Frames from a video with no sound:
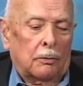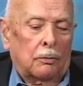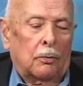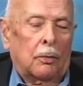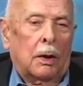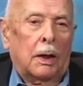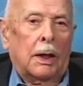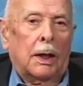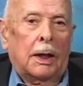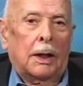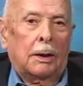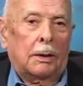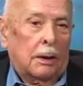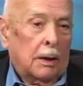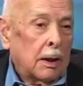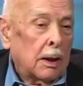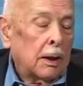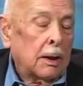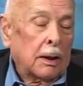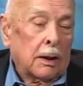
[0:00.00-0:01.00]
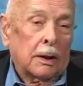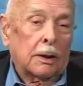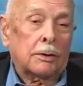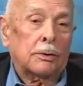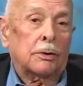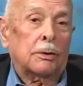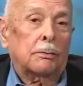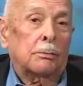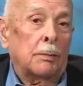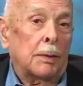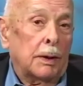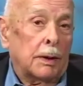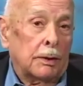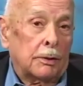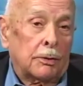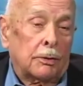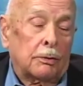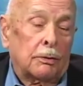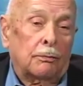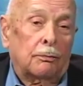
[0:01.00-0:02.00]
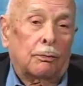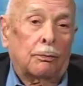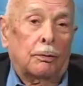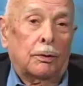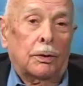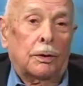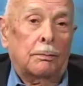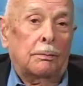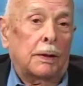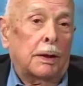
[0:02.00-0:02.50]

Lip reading: way, and it's administered for them.